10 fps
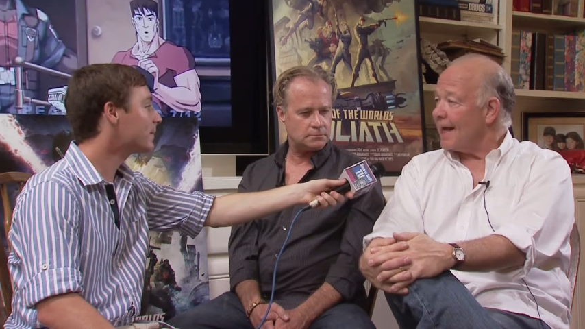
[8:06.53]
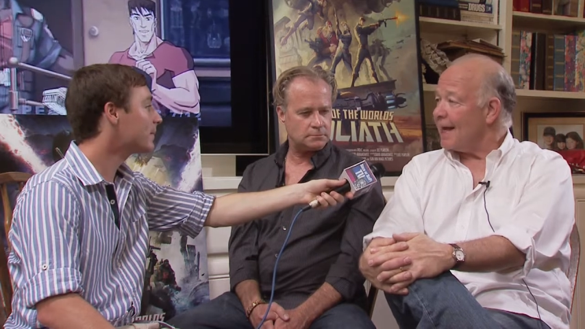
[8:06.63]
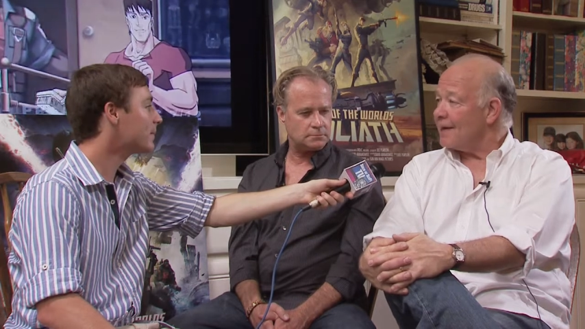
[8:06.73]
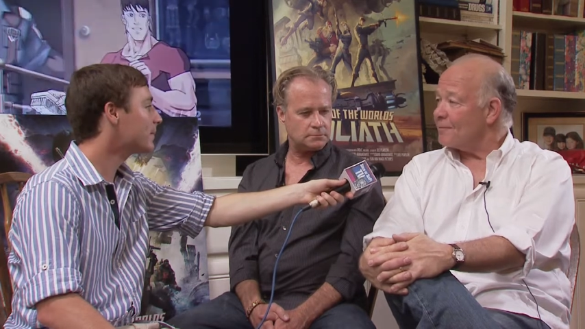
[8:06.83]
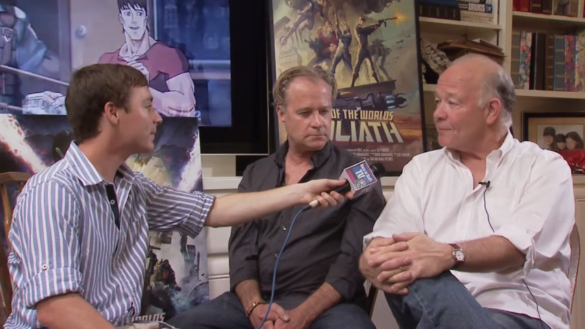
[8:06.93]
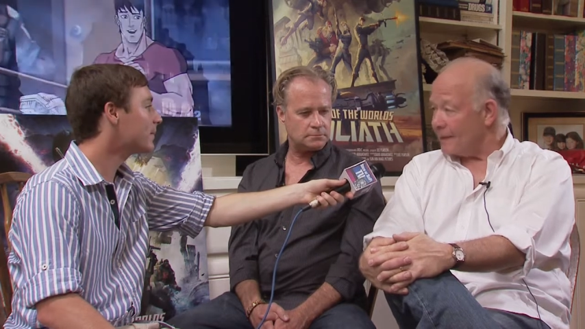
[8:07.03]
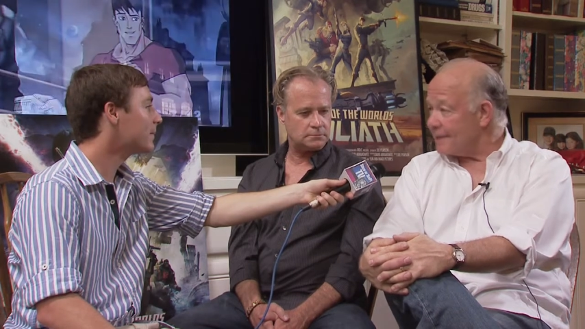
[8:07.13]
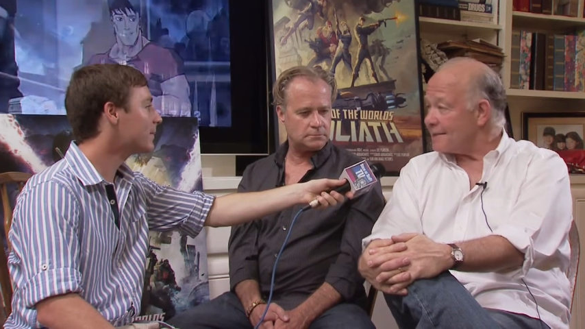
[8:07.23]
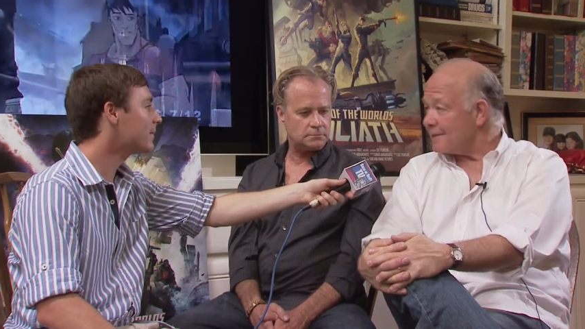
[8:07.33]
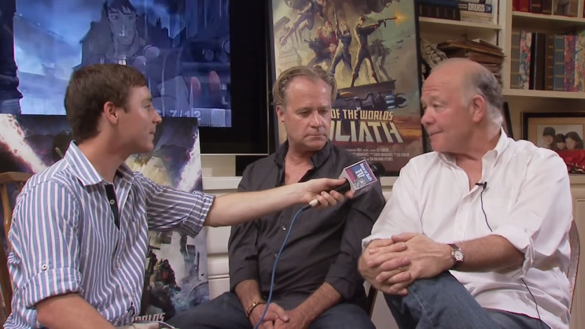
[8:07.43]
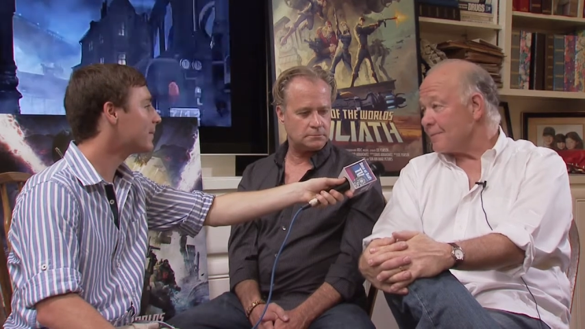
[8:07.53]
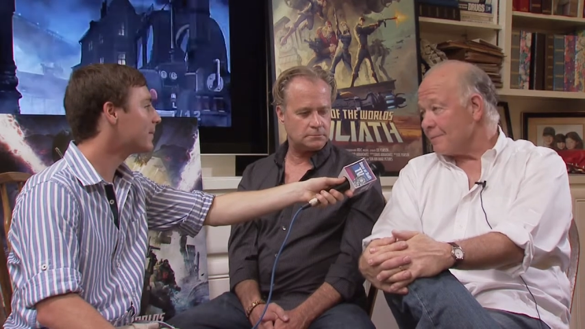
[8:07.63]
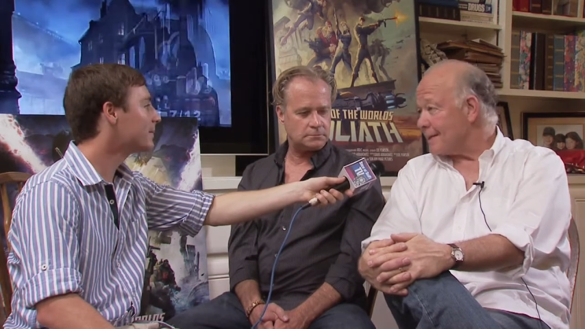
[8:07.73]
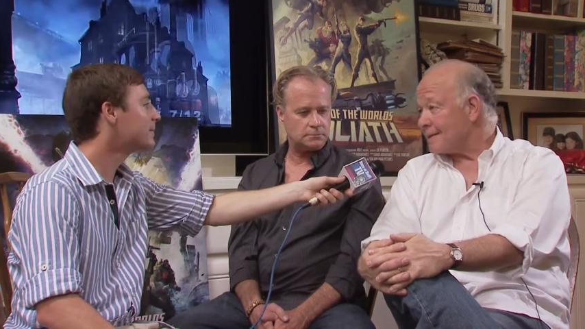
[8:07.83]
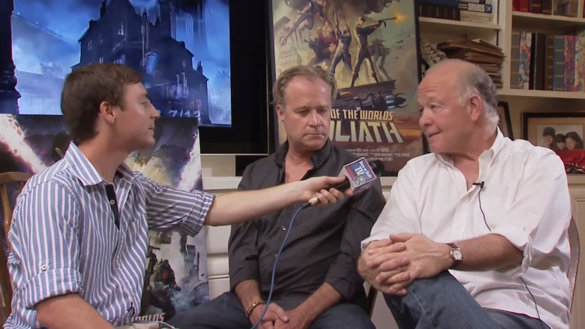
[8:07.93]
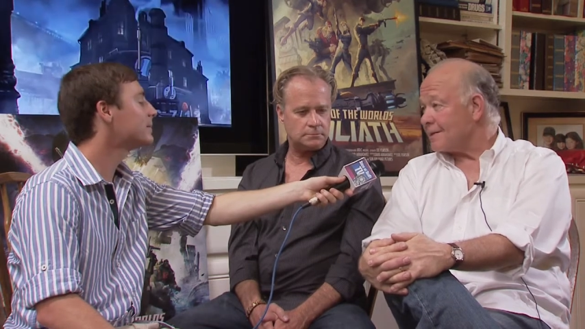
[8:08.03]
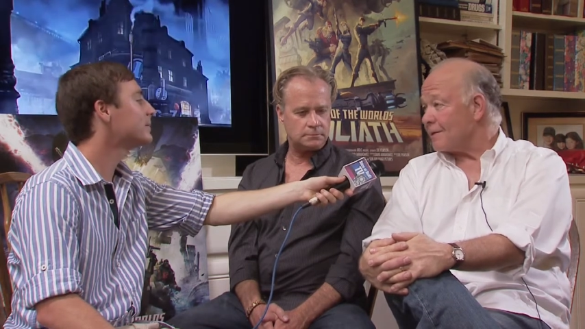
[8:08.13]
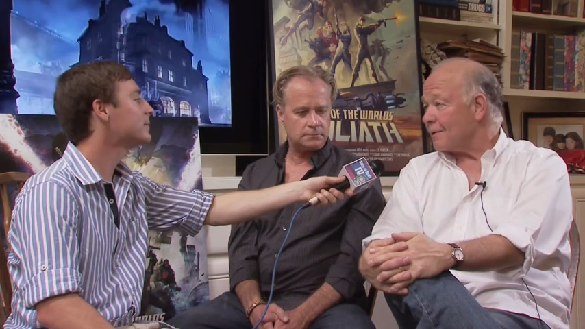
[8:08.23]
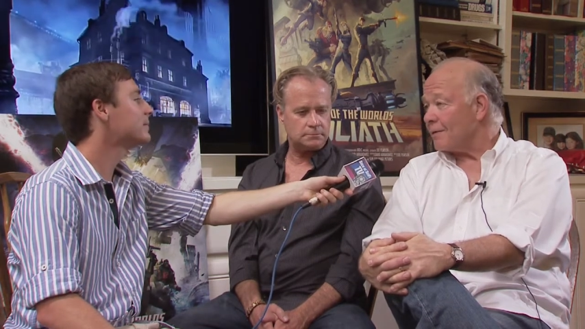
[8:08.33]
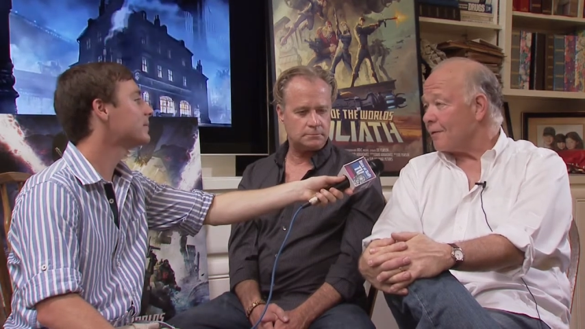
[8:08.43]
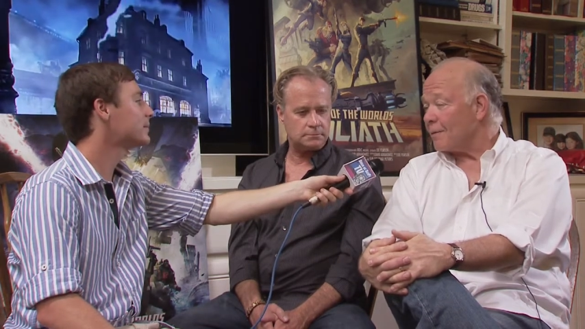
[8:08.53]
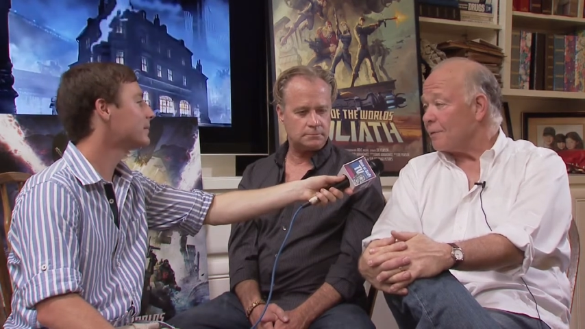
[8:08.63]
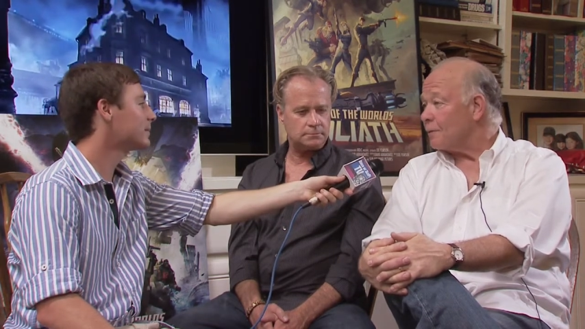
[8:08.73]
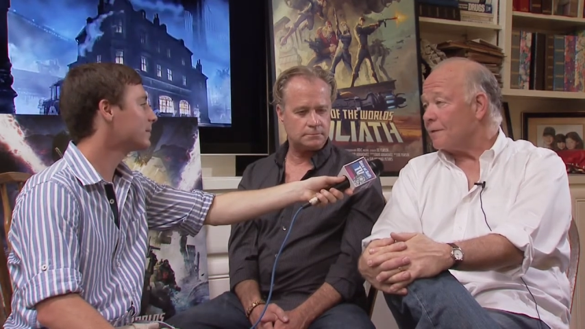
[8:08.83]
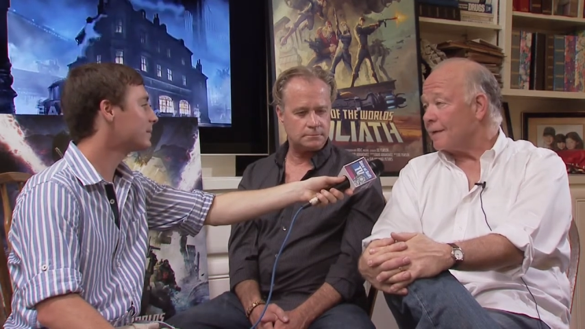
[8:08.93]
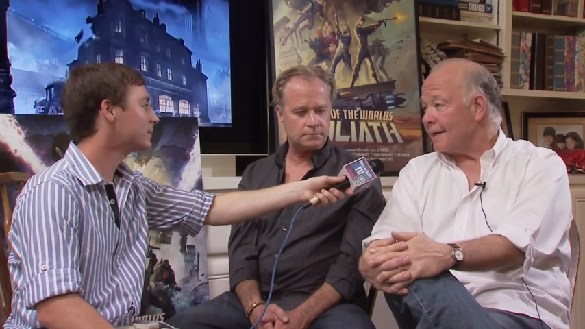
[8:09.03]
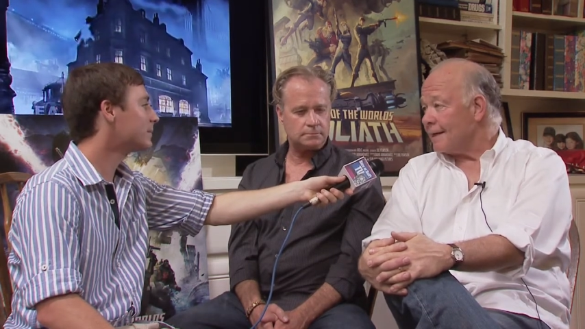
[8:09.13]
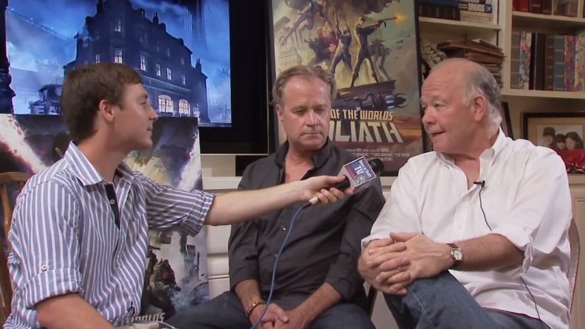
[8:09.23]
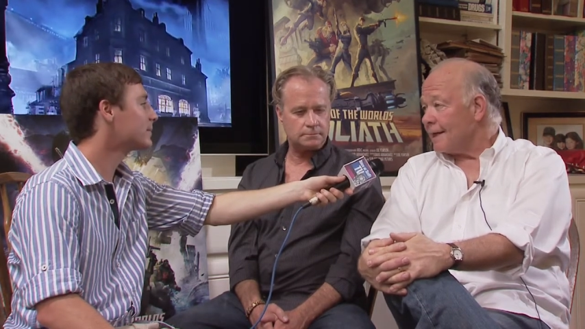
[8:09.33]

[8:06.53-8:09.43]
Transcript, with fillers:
Speaker 1: and place them in the midst of our movie.